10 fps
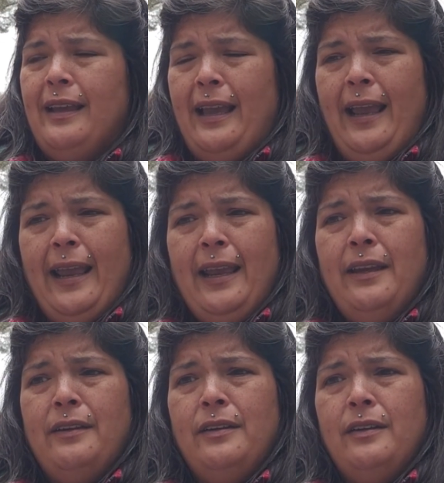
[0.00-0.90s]

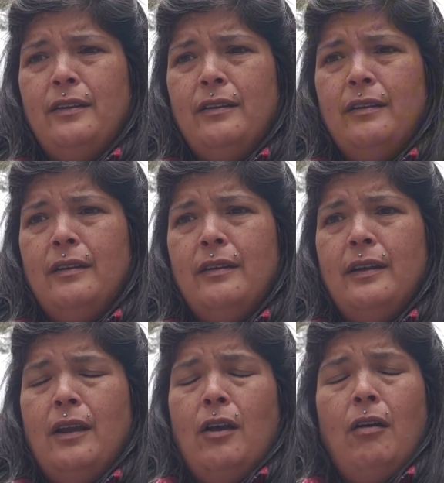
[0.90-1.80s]
and
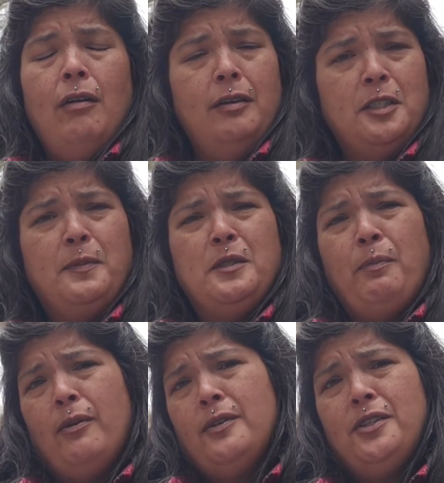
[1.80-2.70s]
her husband's
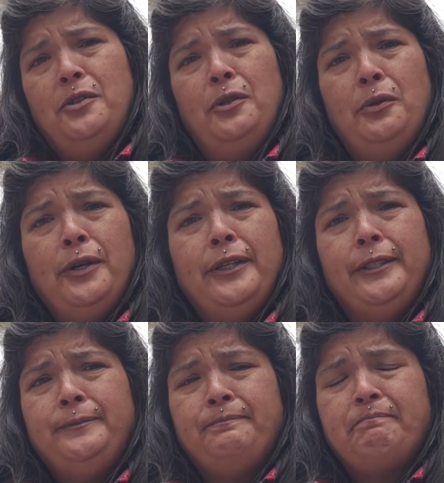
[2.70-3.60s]
personal lawyer,
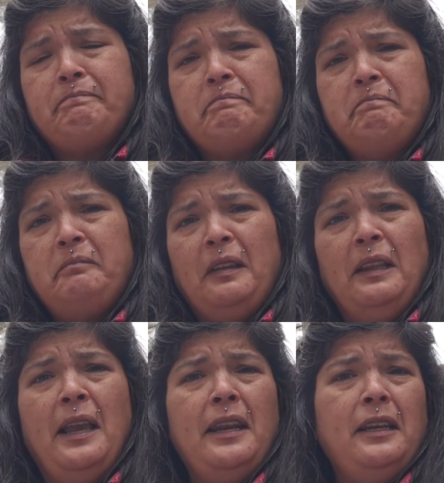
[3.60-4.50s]

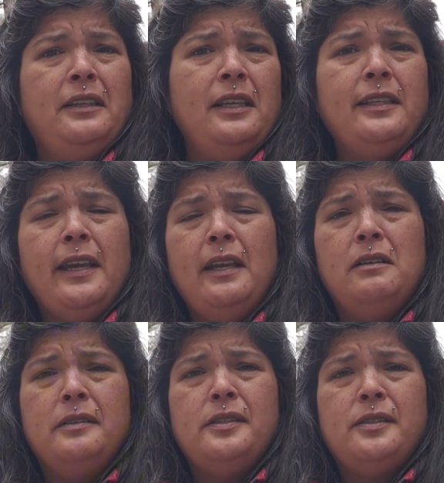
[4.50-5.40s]
getting
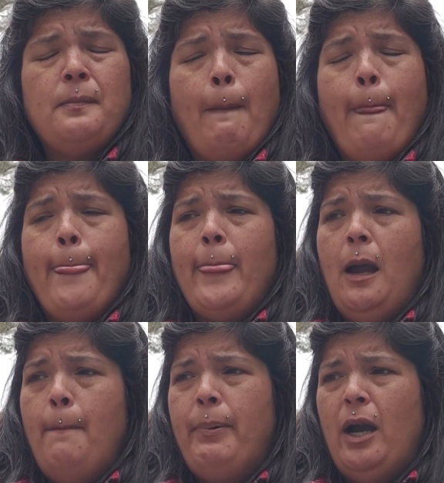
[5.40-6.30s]
details
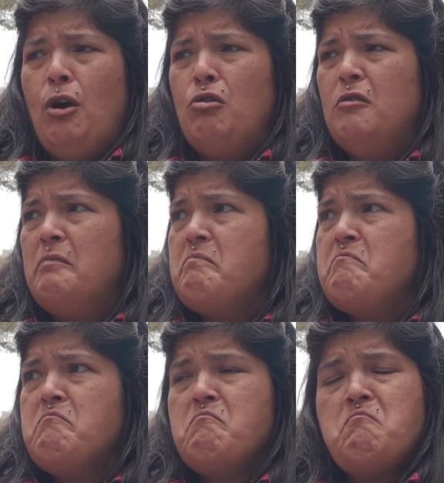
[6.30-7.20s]
about
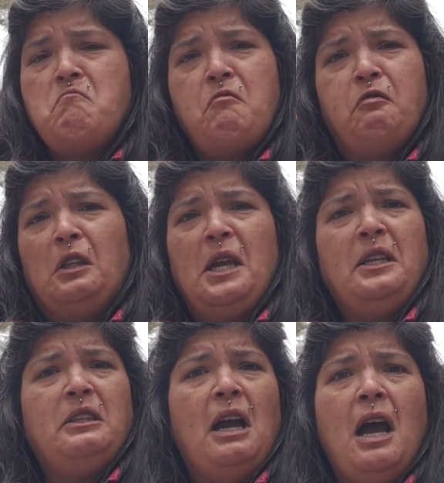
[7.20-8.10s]
flight
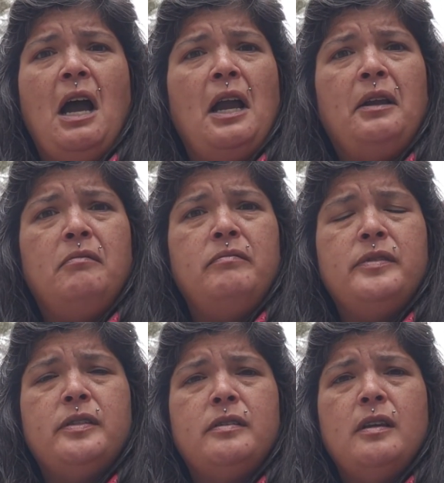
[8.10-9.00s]

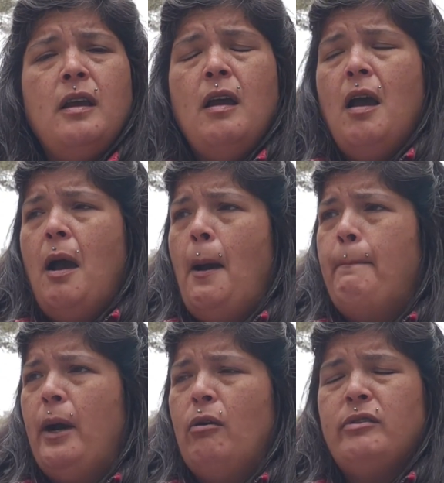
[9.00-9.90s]
times,
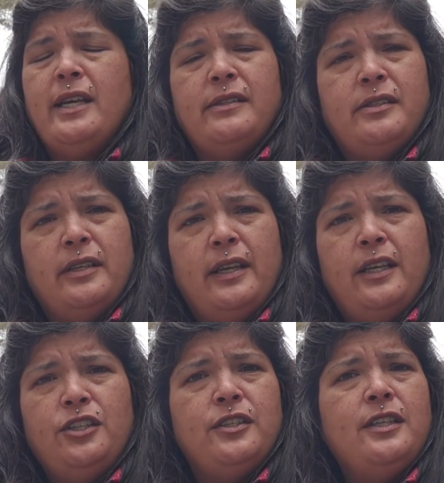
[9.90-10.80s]
about
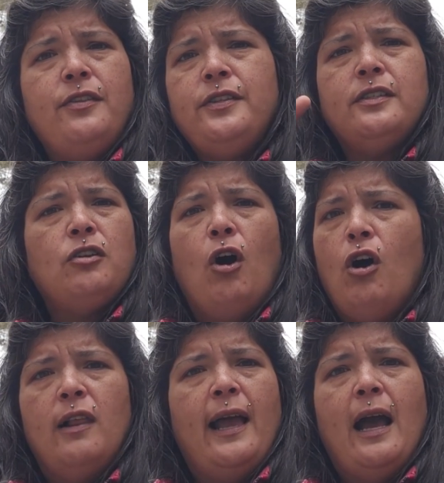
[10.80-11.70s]
destinations? Now, this is
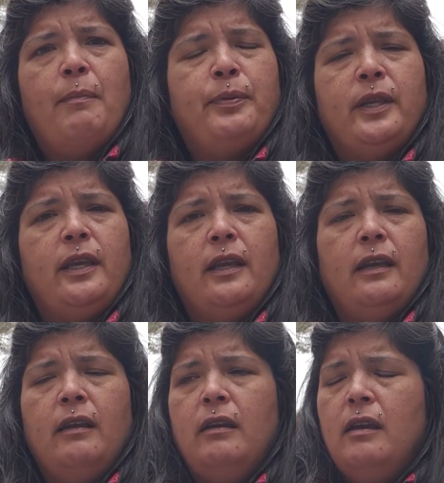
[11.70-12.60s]
all happening